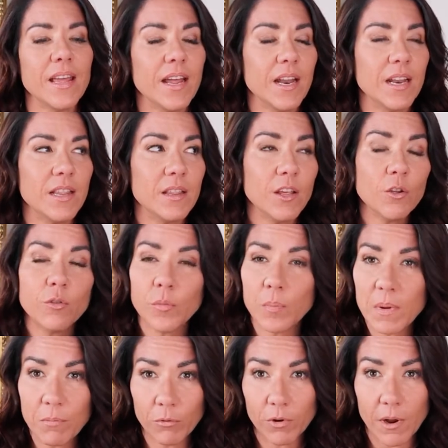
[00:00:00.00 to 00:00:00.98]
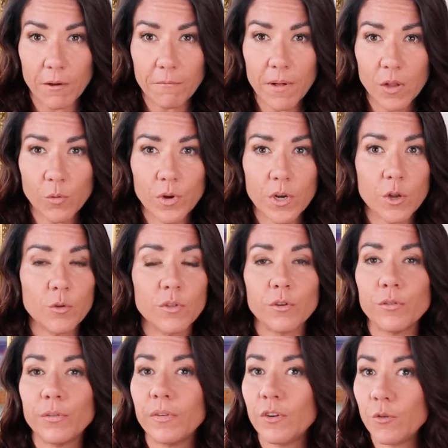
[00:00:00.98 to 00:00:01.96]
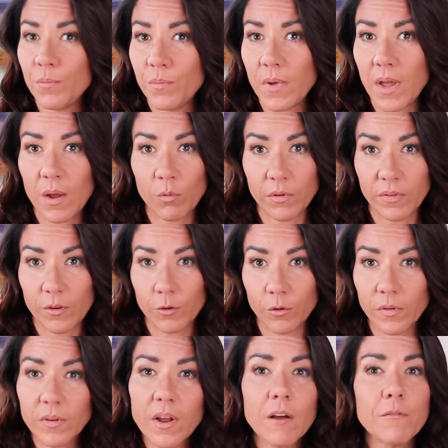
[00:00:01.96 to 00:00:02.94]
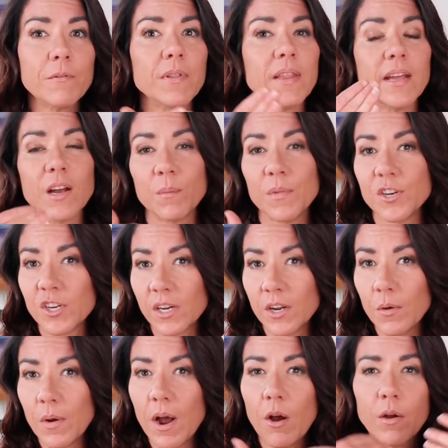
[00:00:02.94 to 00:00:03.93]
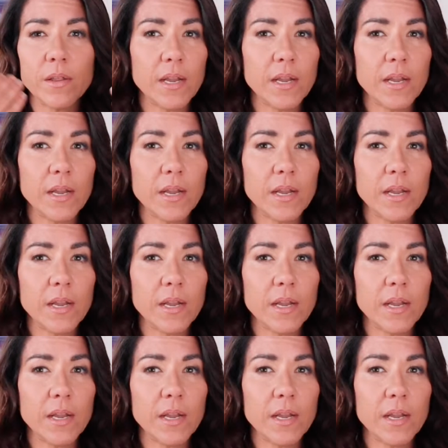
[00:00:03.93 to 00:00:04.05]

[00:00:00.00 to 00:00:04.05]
and those people are not following you, they're still able to see your stuff and they come and check you out,